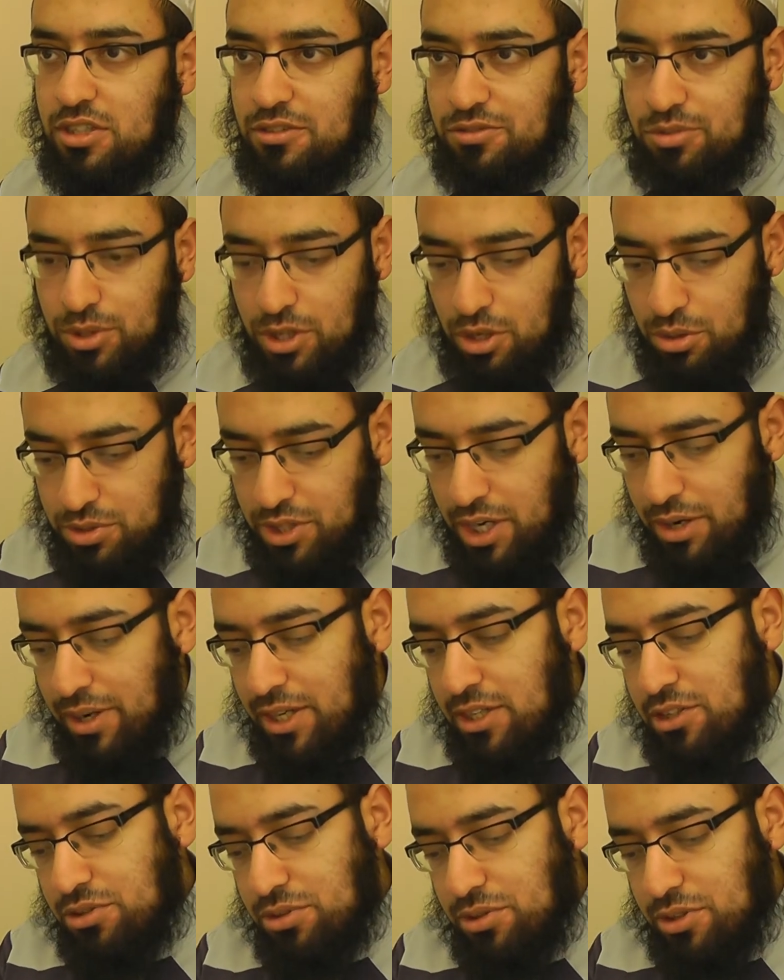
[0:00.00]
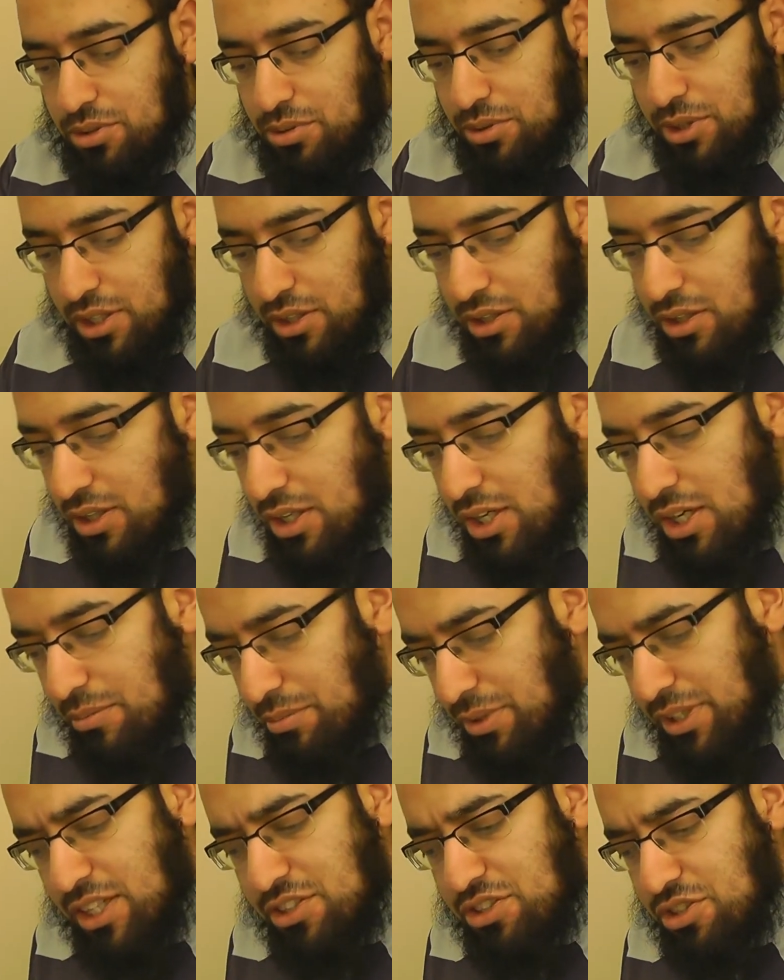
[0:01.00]
if we go directly to the Quran.
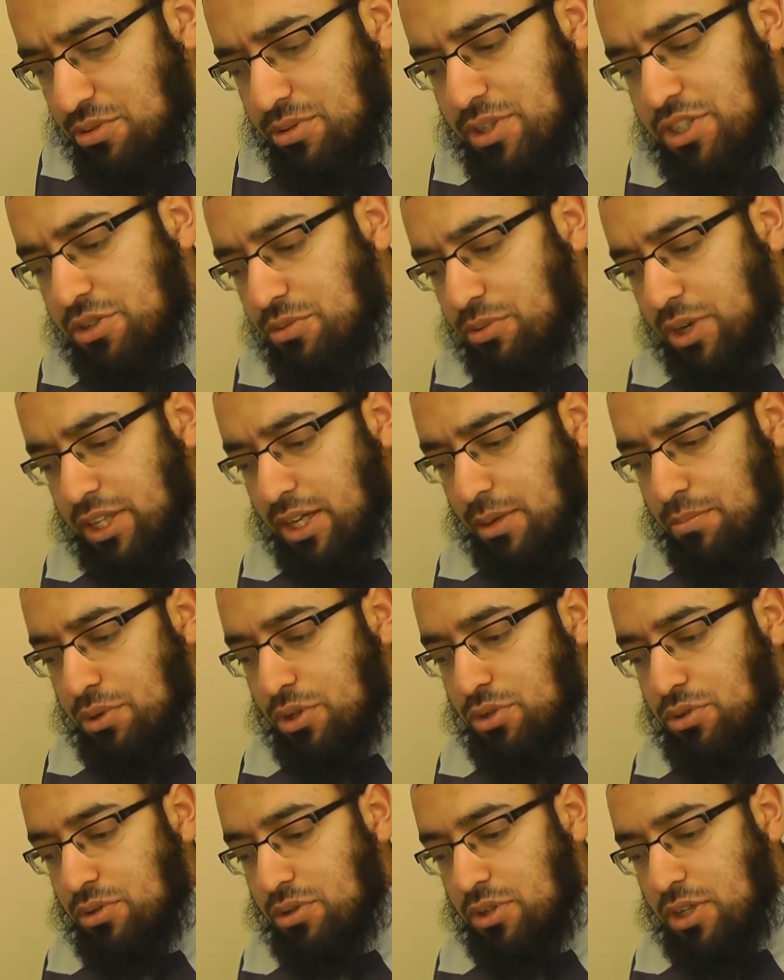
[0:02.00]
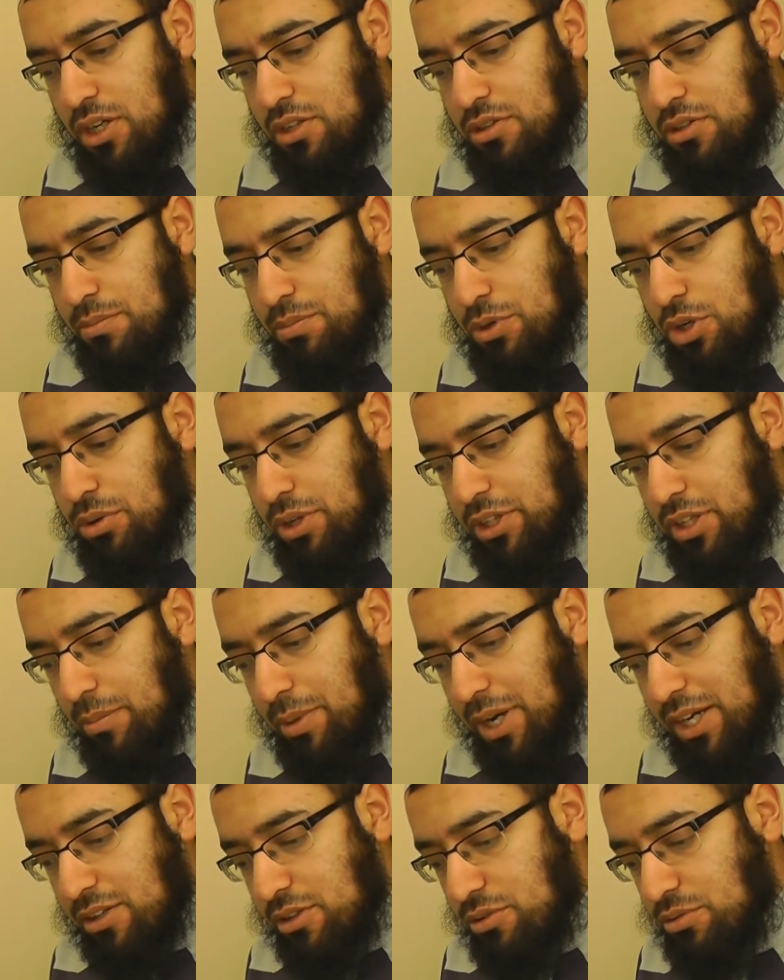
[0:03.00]
But that's the reason why that the blue on the
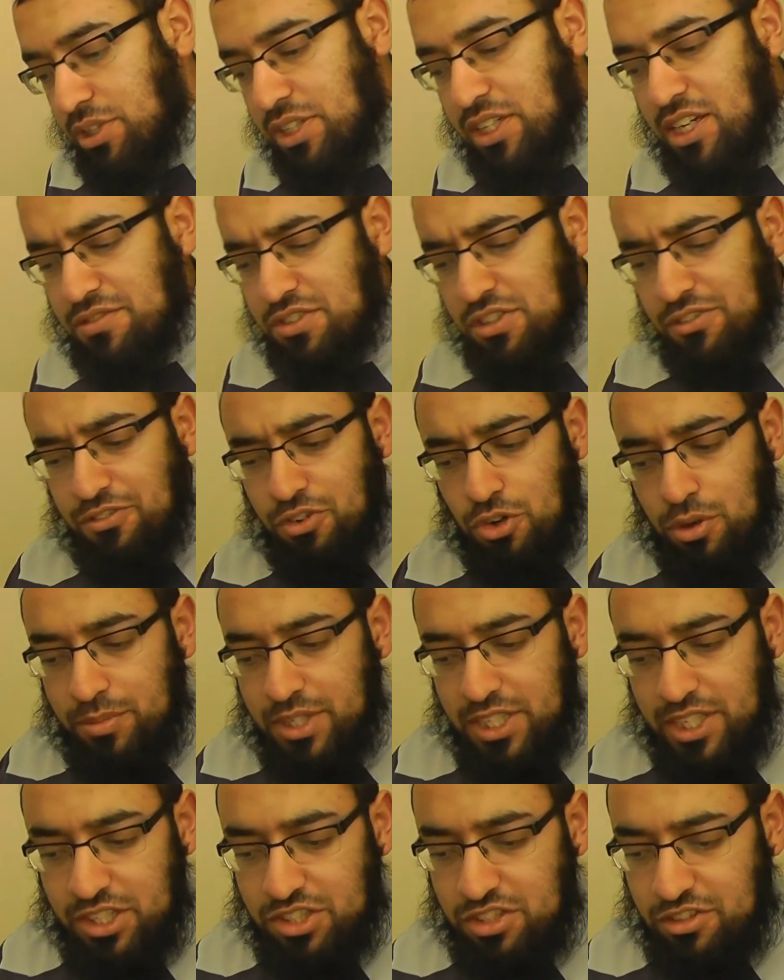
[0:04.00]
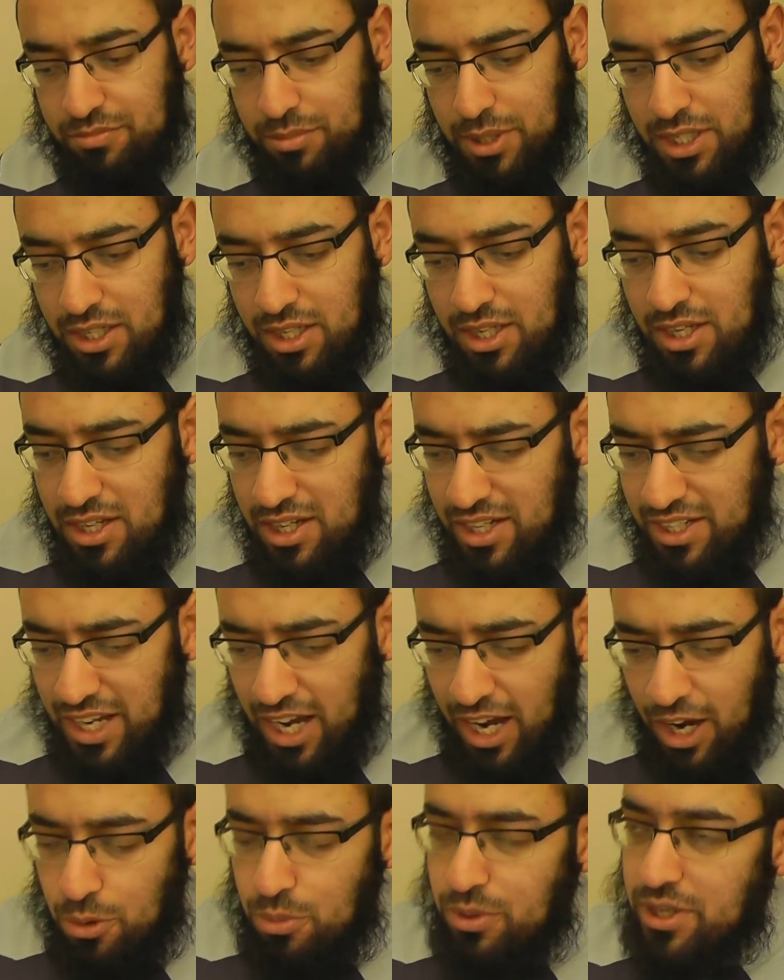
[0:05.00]
back, it gives the 4 meanings of ma and
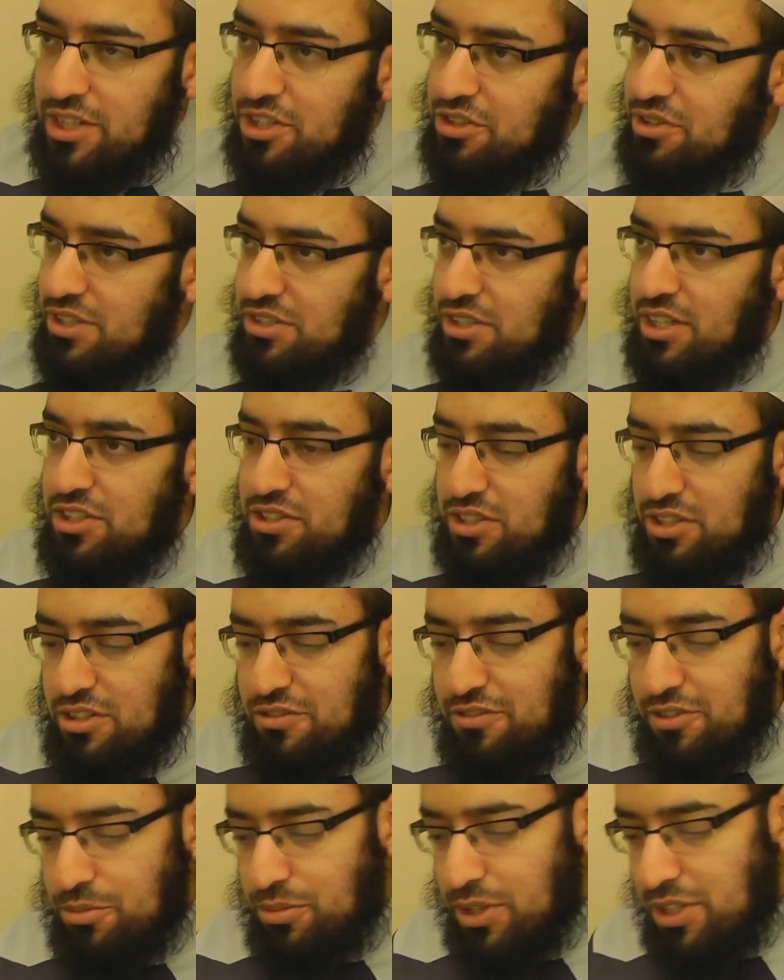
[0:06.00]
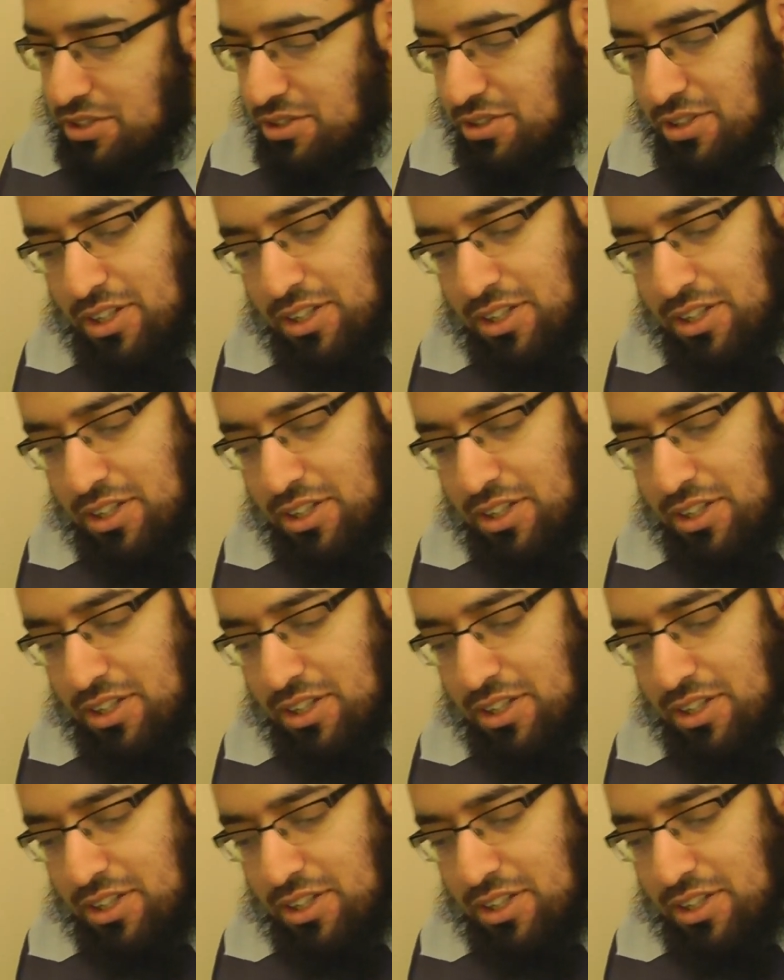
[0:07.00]
how we can translate it in different ways.